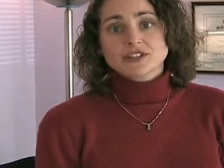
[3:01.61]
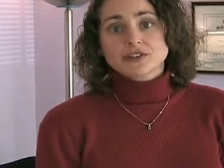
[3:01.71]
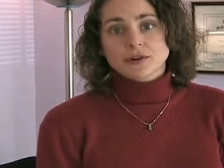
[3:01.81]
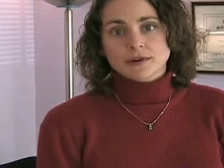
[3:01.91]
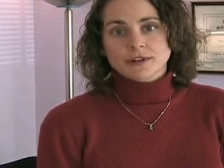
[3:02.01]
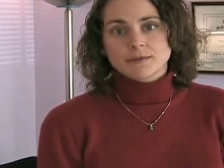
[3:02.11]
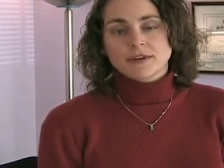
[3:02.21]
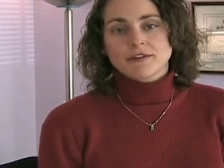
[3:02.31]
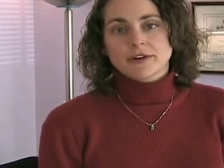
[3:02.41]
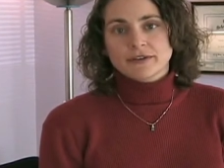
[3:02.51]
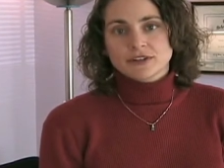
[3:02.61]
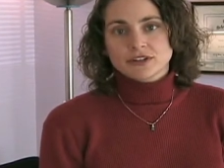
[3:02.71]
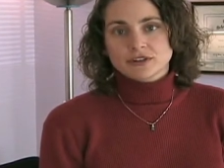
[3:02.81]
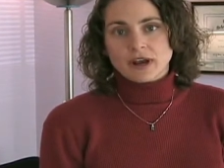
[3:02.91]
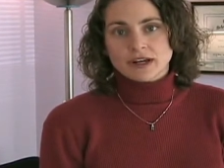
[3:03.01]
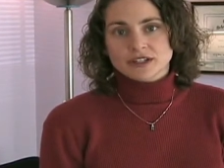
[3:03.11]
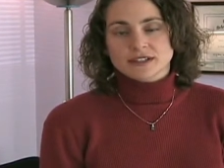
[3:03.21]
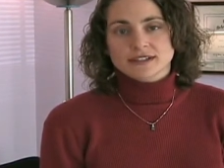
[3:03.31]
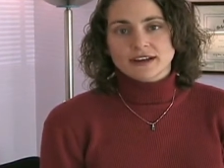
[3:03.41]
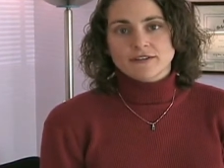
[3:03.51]
sure to be free of
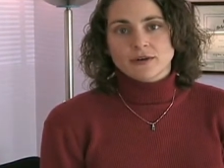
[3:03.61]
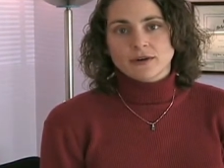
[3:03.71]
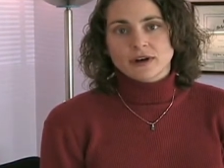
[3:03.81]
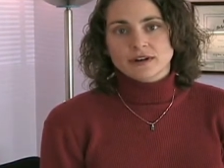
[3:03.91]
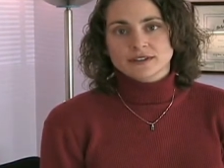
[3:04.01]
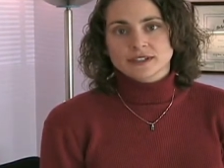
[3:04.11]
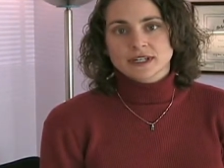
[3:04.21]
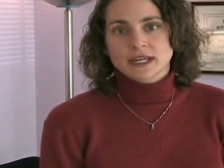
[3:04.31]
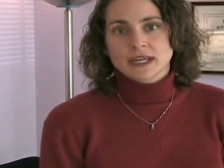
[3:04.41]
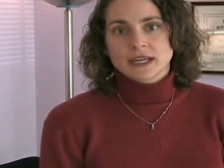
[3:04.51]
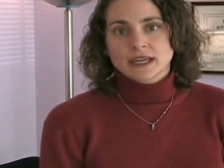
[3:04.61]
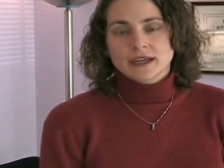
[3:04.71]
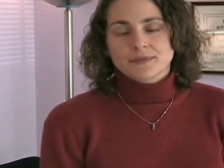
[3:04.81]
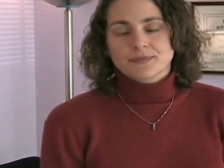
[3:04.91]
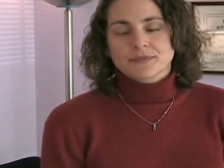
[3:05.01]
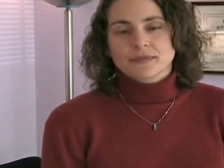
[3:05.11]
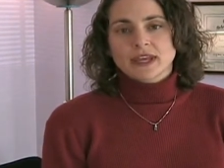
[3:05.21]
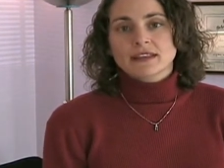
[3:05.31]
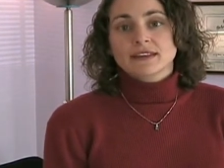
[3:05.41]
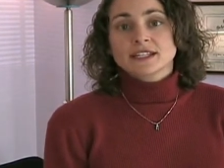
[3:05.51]
distractions like phone calls.
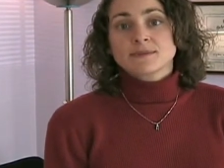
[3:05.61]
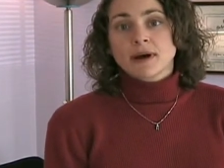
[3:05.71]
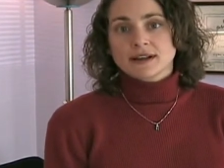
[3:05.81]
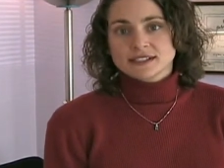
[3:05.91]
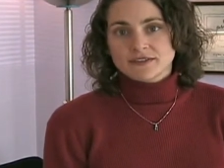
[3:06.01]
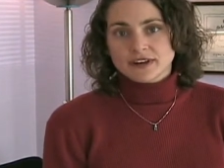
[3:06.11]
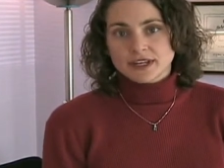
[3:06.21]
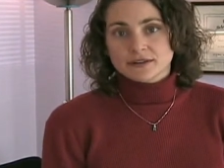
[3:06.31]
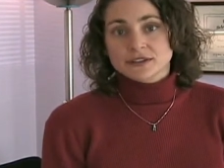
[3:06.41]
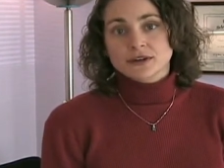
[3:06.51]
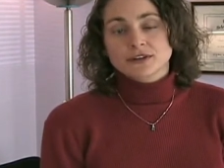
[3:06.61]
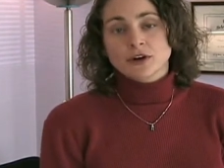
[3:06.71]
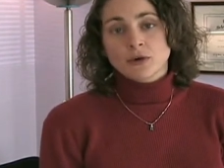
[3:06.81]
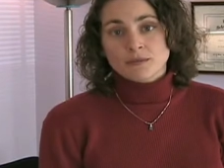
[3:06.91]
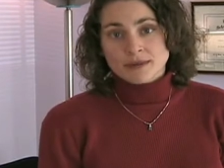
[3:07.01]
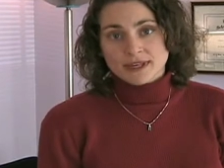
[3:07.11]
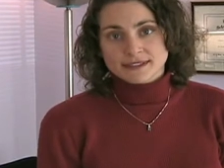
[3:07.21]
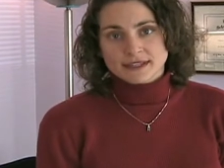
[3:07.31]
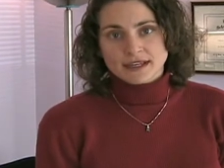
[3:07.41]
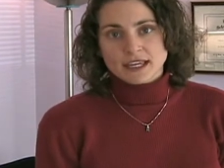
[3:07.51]
At least pause the video so you don't
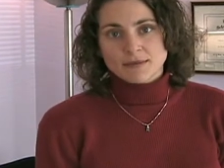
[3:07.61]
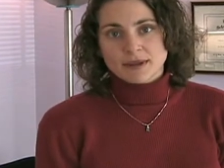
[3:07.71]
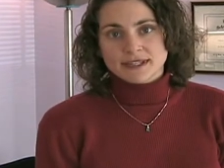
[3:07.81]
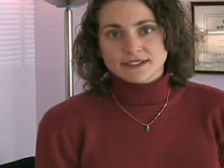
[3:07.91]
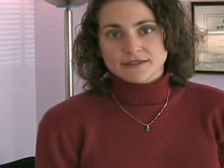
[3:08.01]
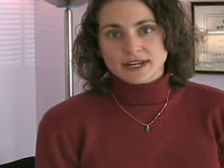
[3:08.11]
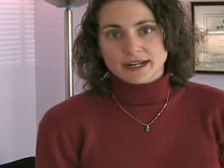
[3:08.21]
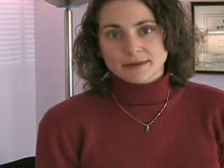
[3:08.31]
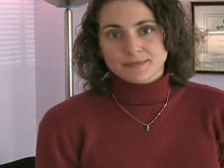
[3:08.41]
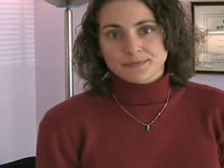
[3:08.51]
miss a key piece of data.